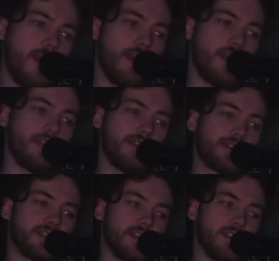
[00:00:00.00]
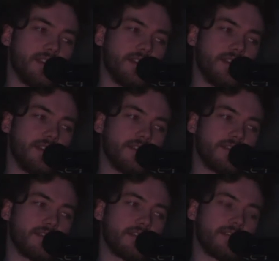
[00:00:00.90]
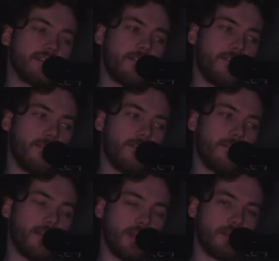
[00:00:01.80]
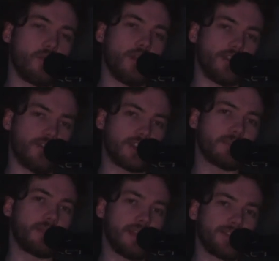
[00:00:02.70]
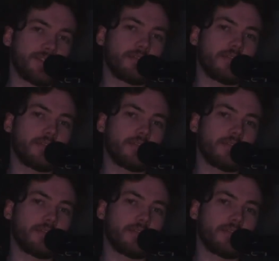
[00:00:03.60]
This is going to be one interesting piece.